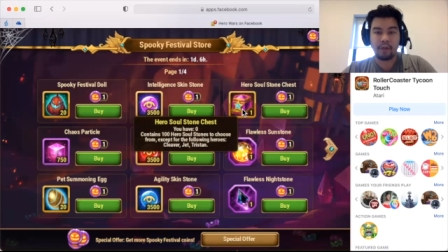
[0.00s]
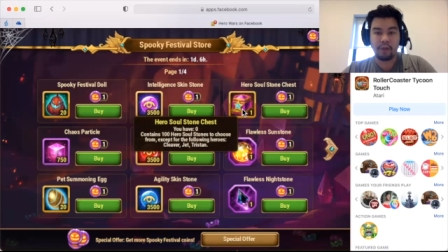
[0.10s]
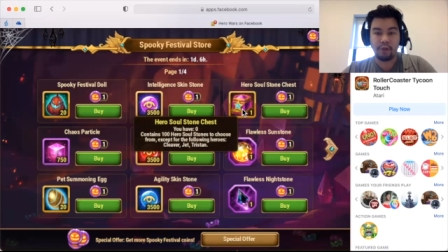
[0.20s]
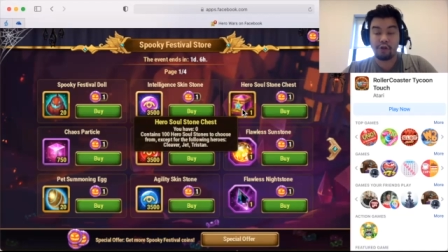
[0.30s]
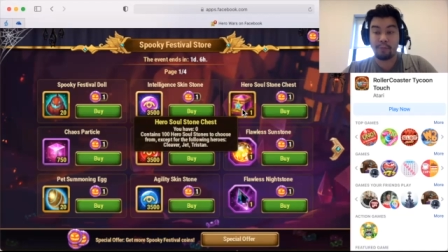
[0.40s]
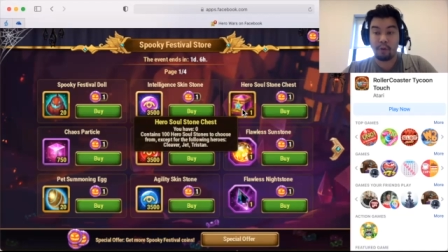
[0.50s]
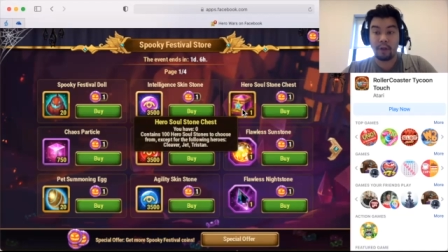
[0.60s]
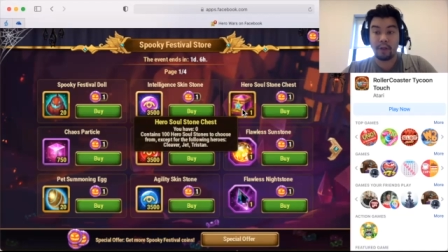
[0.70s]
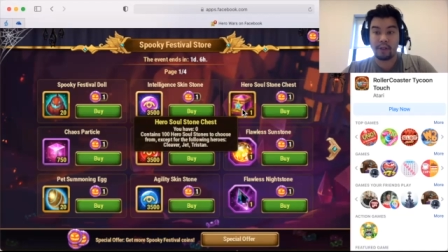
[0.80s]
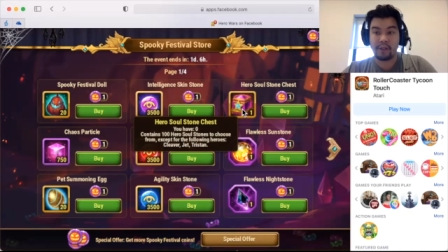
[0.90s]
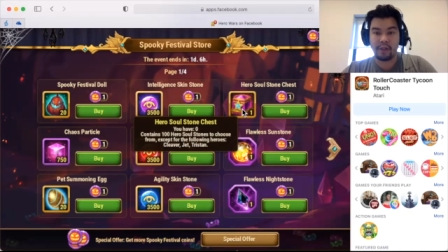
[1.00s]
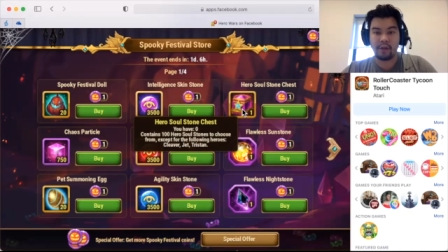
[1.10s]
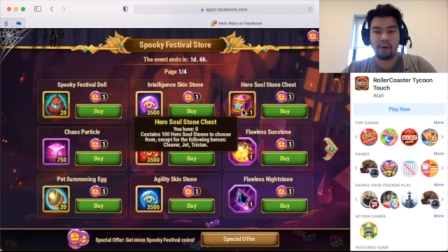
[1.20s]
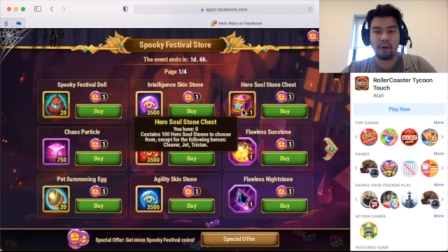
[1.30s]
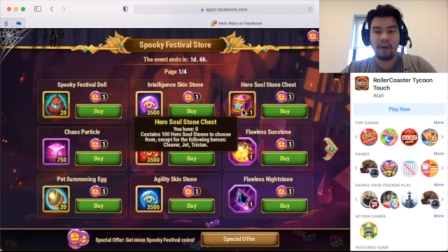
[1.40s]
You should probably
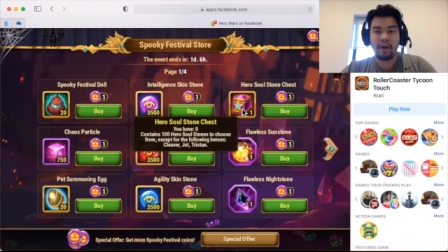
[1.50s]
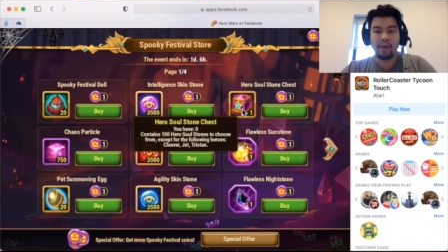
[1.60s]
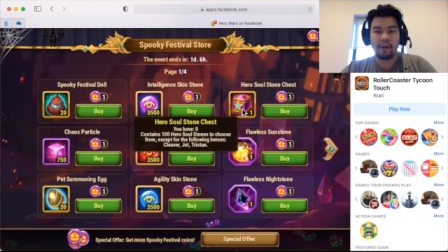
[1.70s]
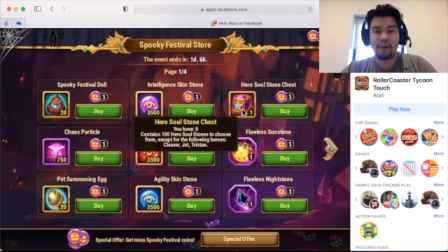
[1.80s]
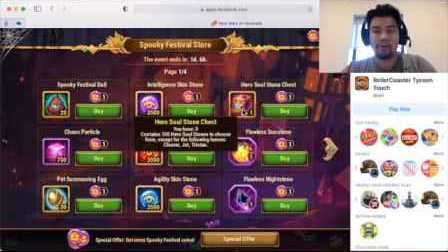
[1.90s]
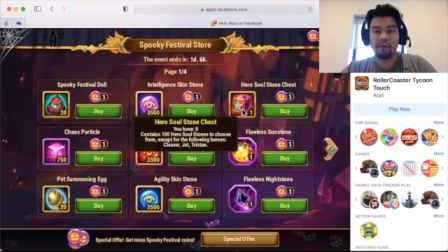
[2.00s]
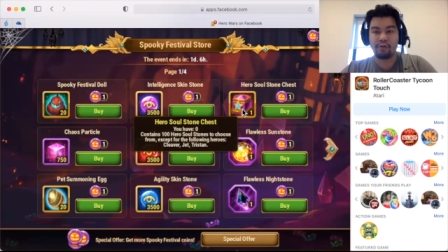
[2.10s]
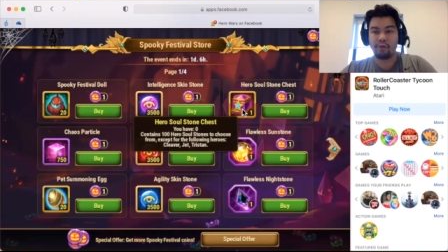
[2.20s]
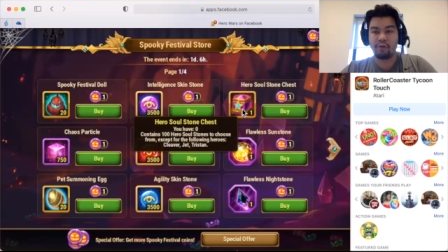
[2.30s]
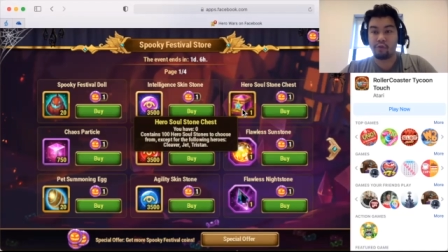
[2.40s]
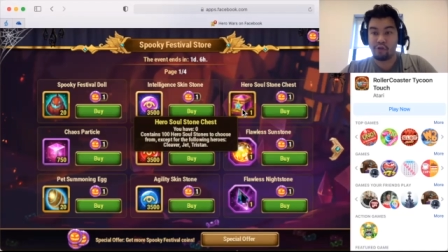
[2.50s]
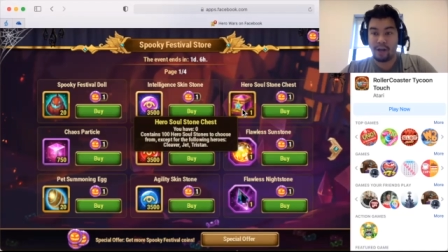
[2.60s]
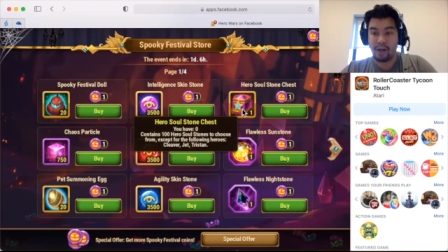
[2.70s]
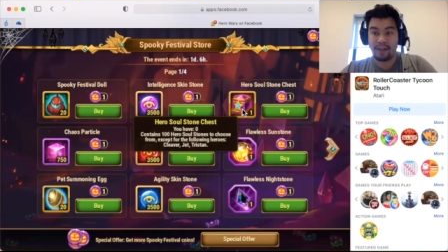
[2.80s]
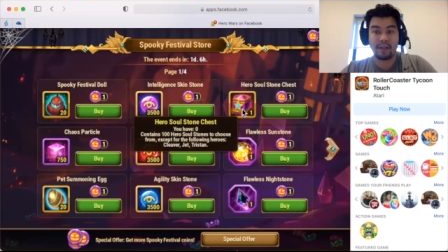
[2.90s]
consider the hero soulstone
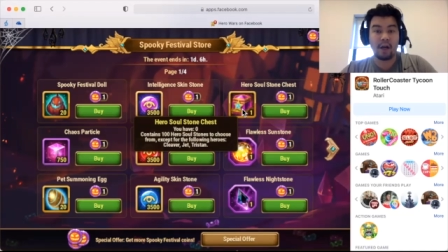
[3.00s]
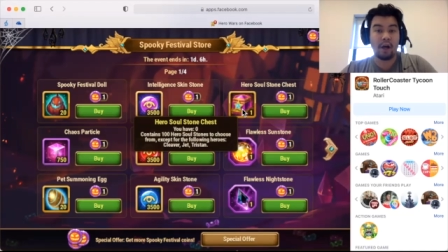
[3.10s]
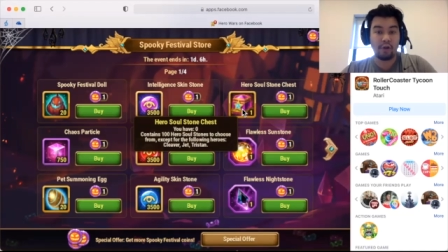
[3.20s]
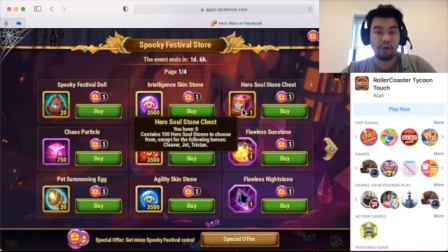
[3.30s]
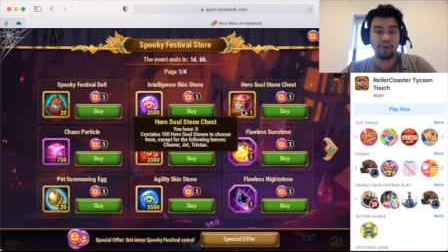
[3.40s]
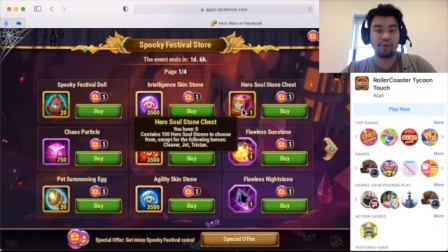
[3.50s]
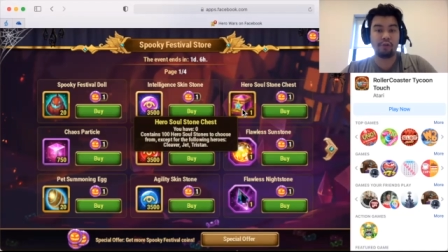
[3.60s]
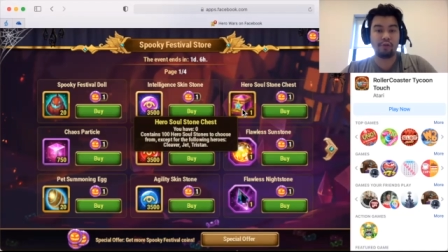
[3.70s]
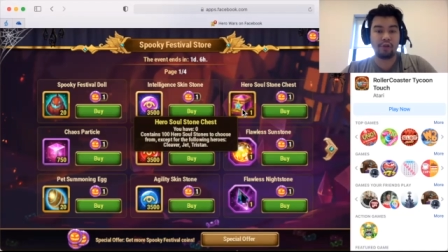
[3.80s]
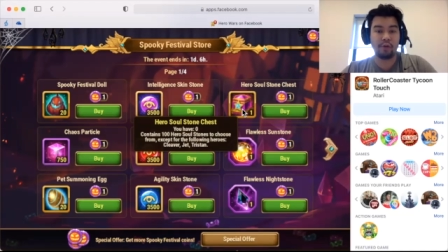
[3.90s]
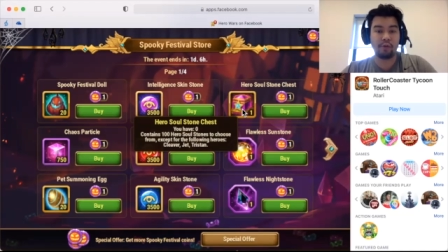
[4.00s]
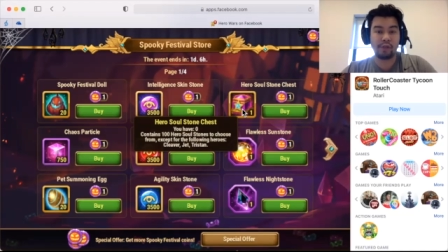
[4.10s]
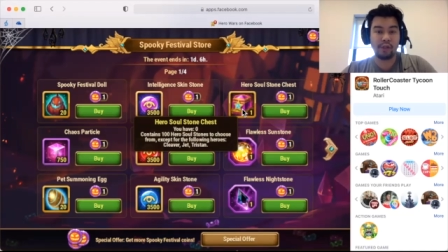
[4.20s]
chest. That's a hundred soulstones,